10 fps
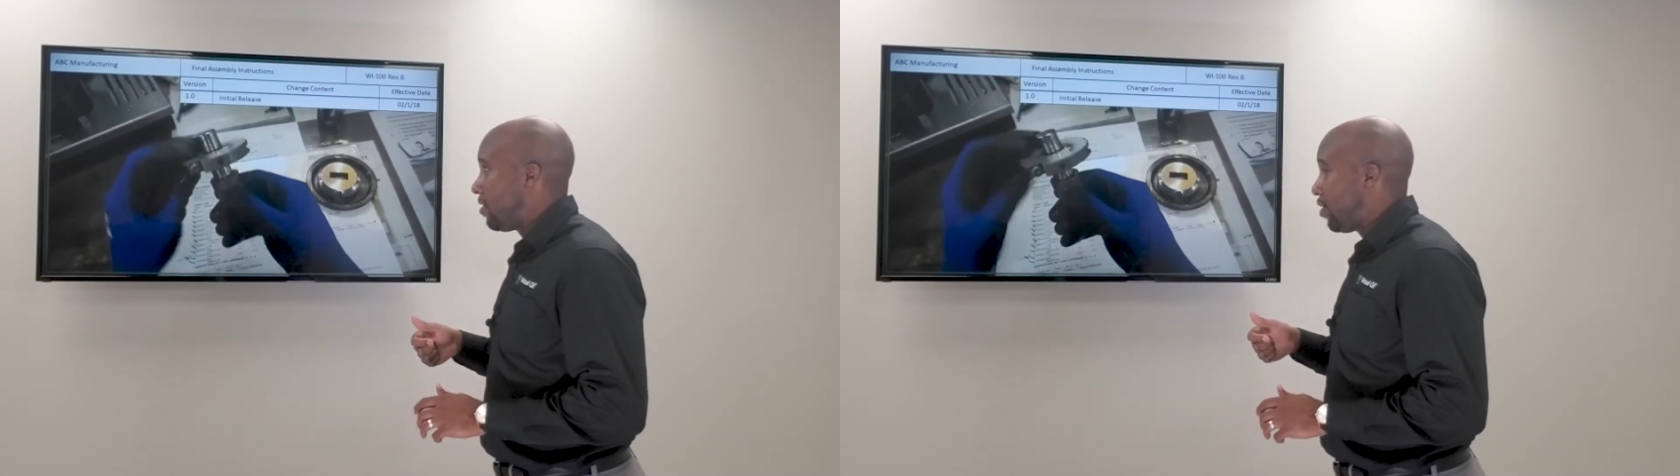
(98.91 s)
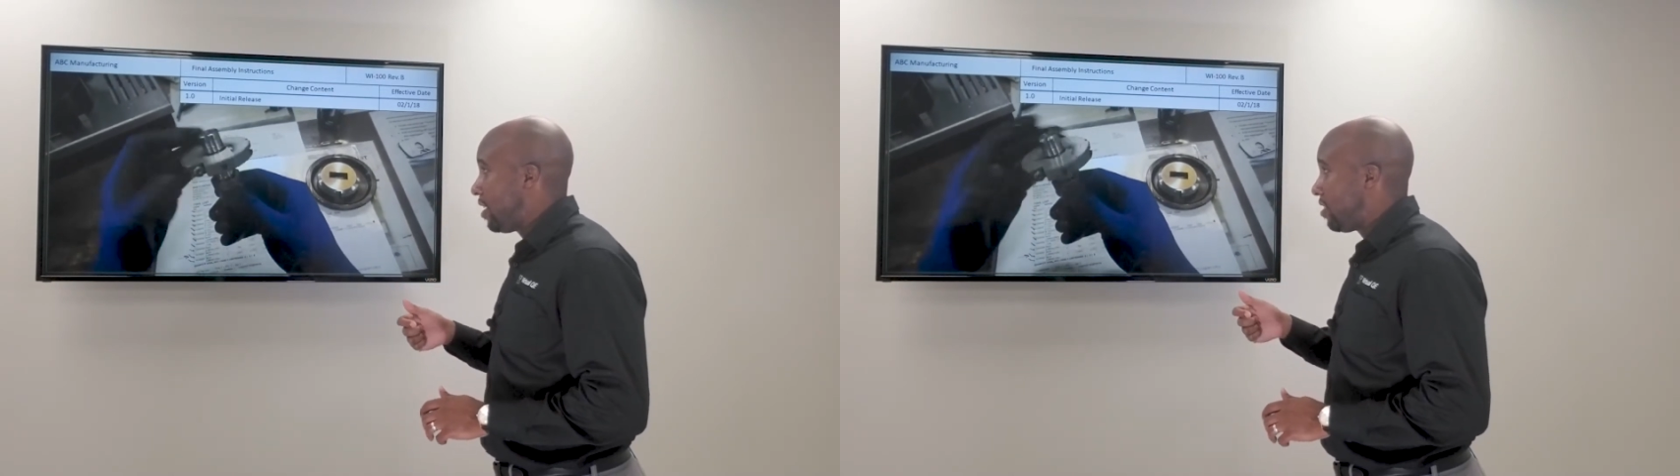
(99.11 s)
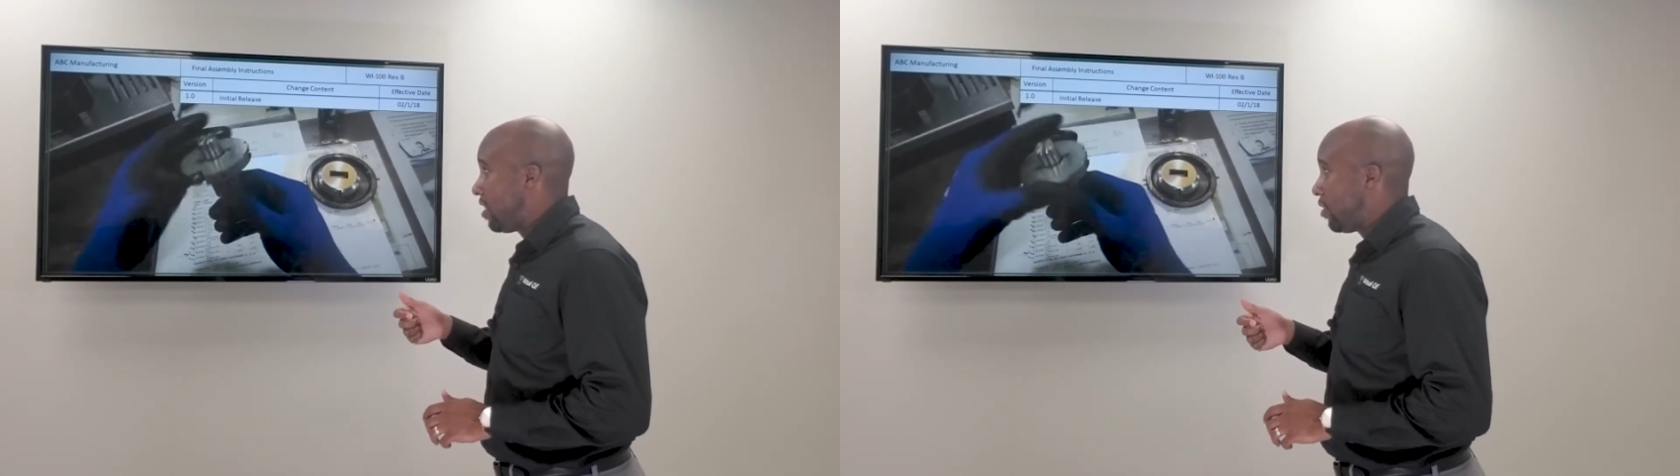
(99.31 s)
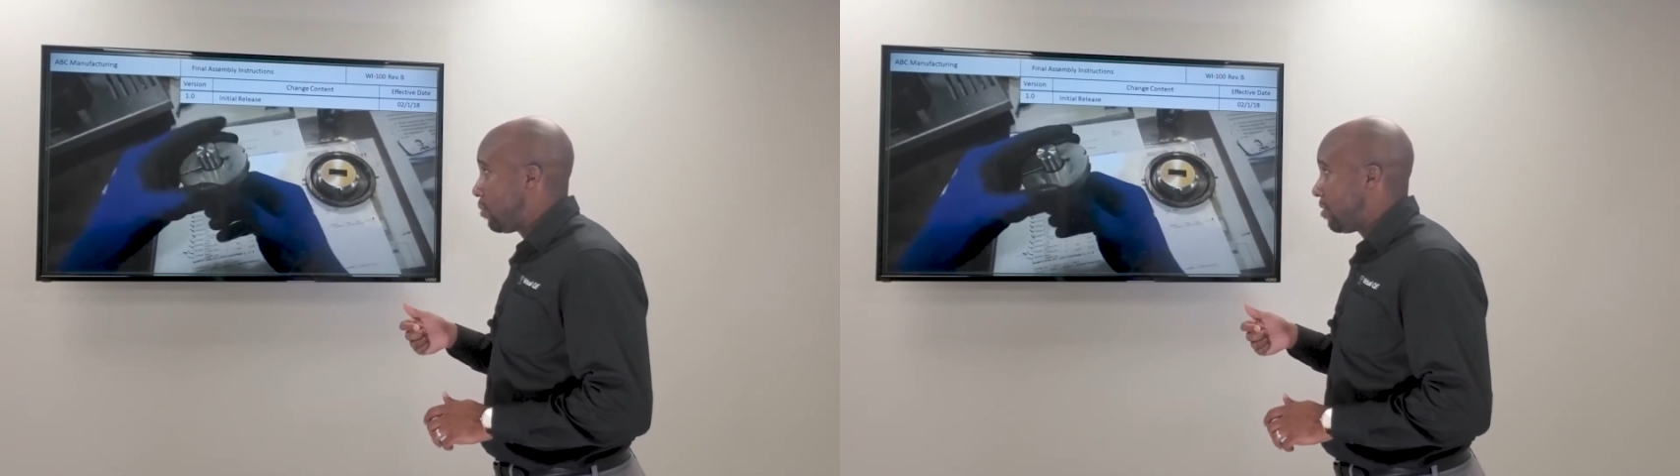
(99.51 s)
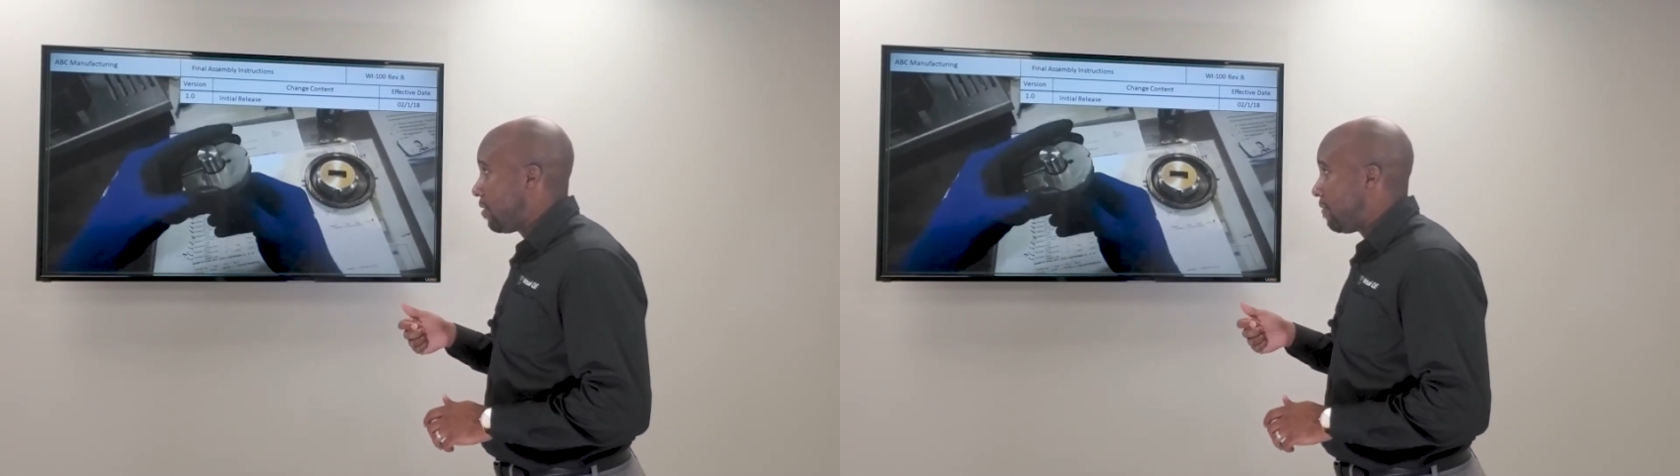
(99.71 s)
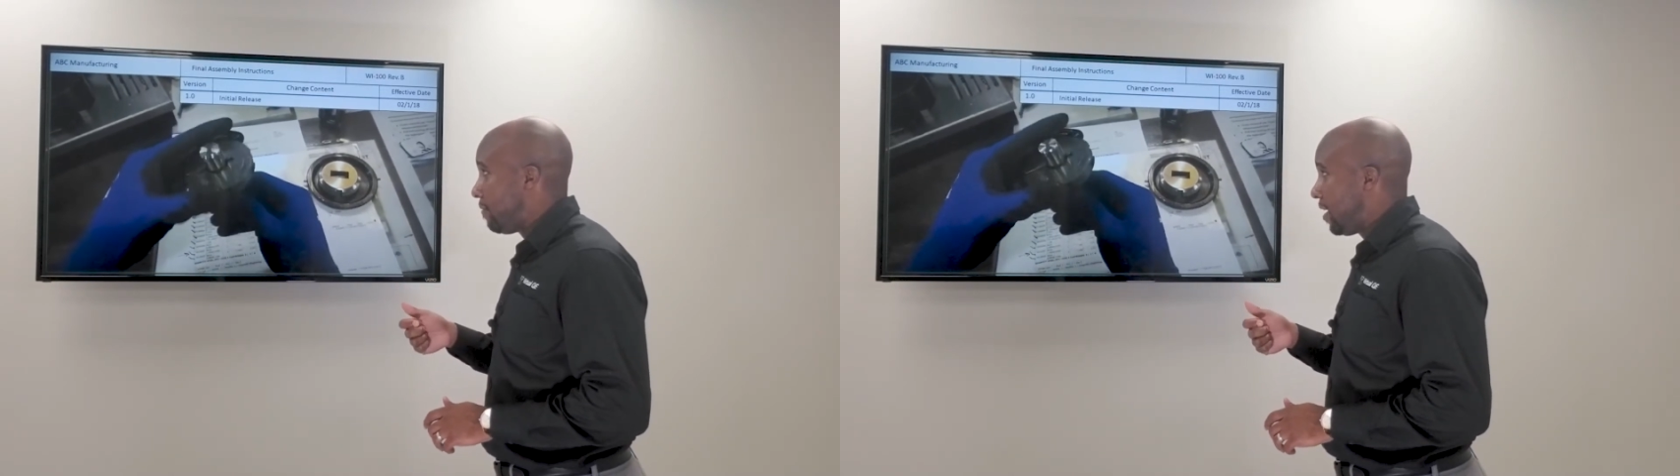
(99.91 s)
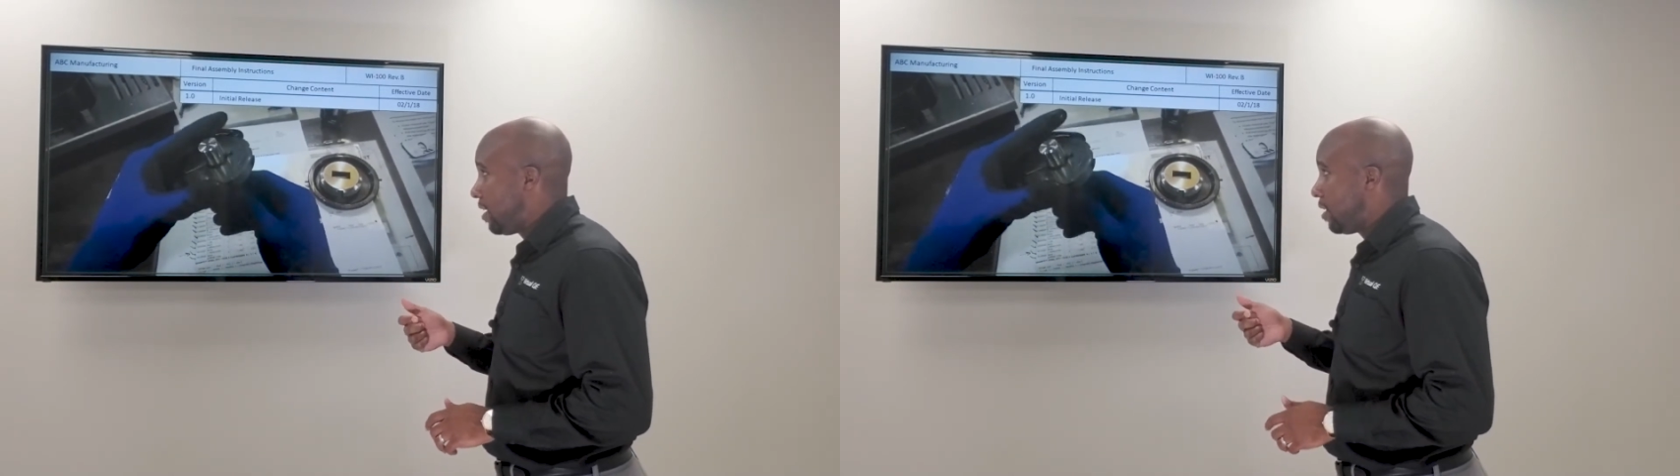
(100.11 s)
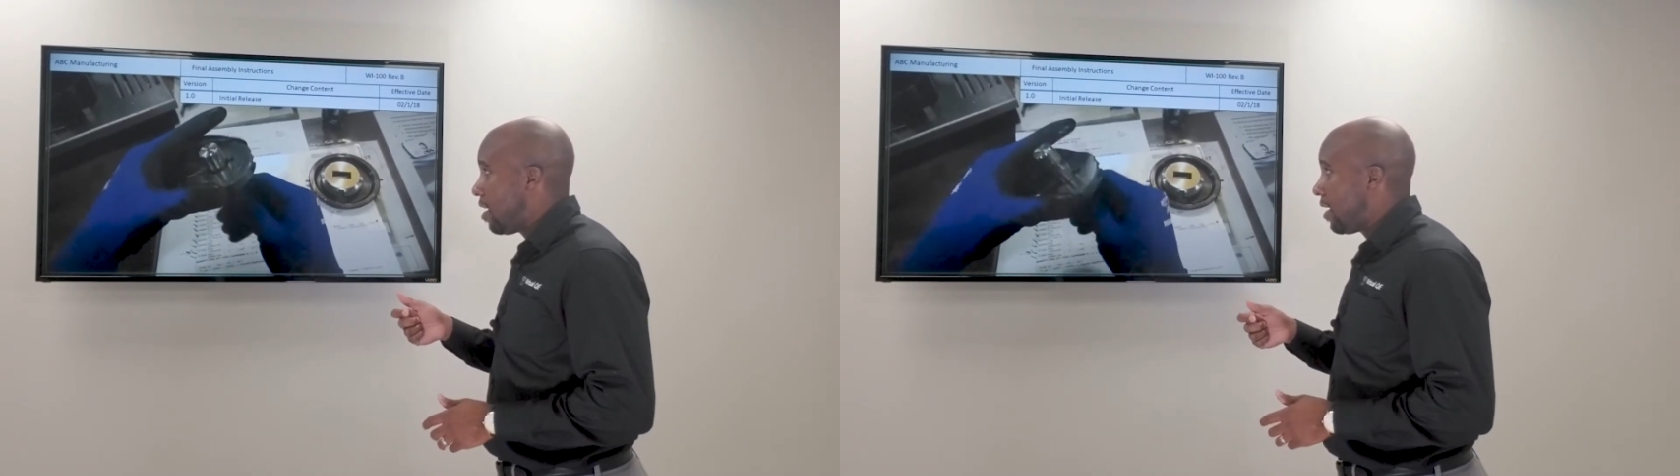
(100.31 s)
Traditionally, this was a
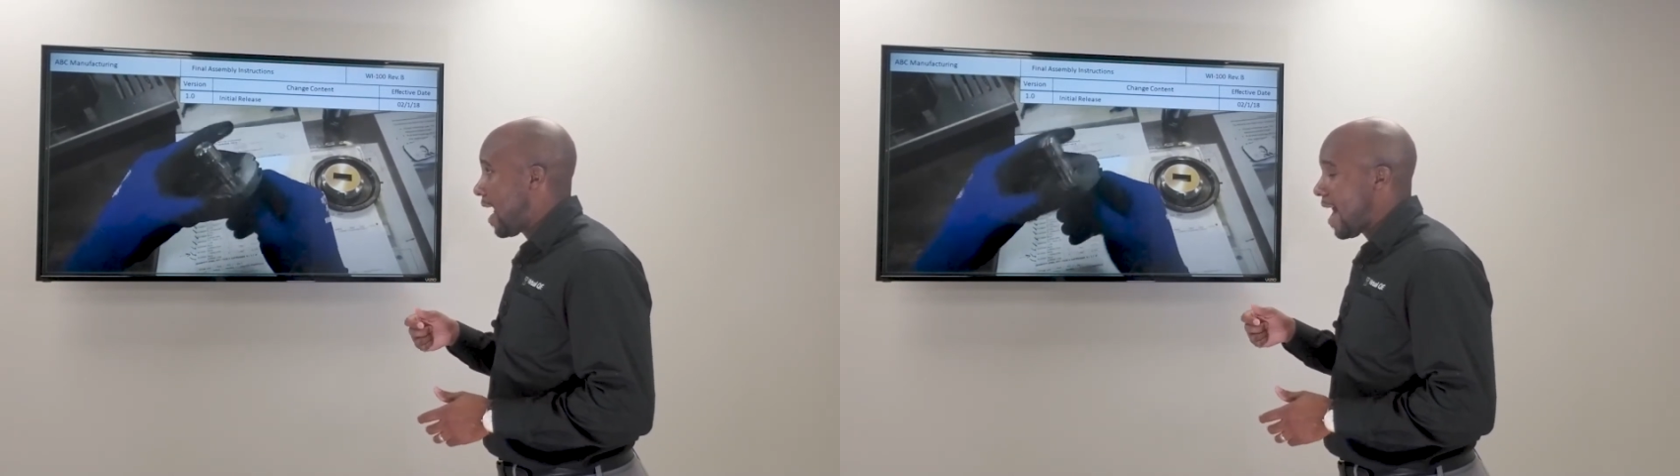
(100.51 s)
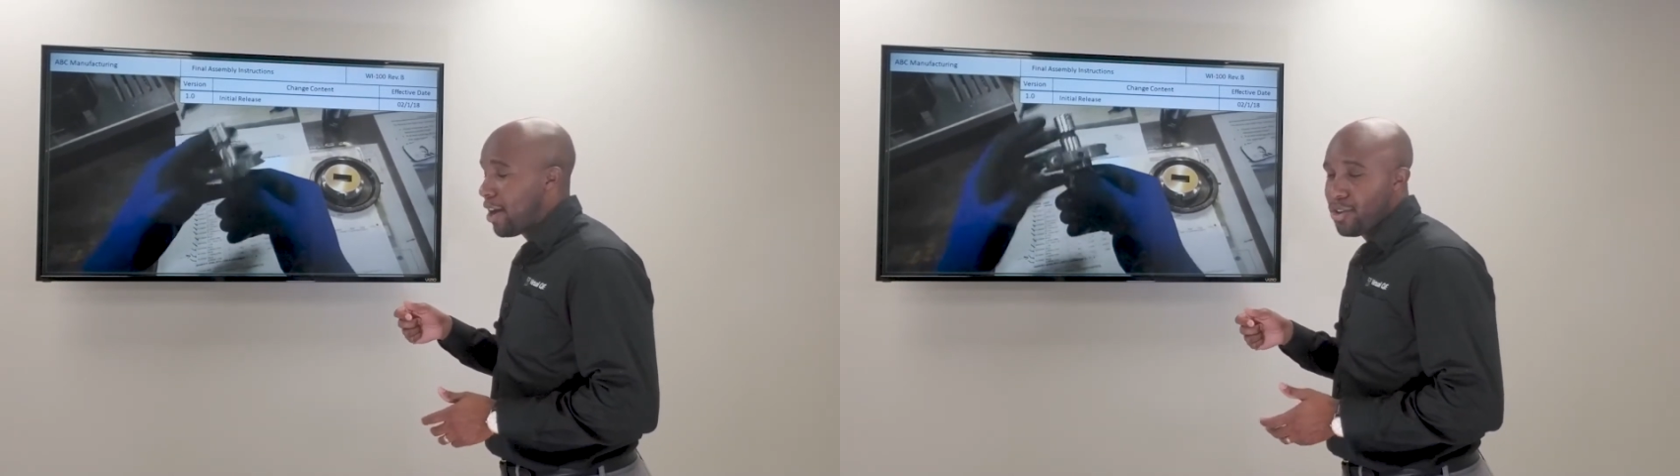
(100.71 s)
feel on how